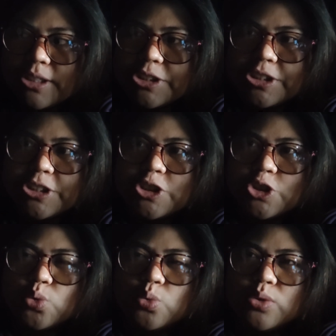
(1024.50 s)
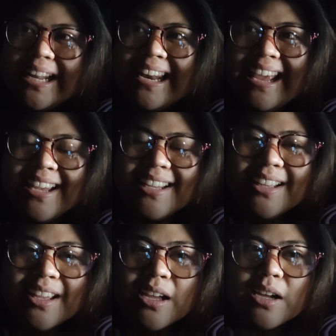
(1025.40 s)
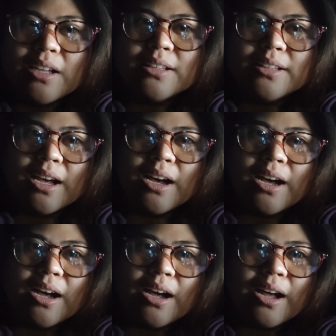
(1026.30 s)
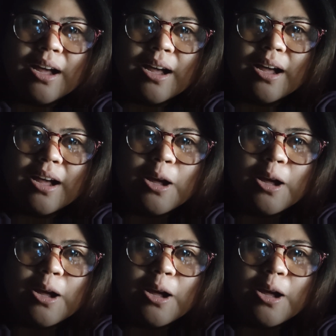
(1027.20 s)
just to delay the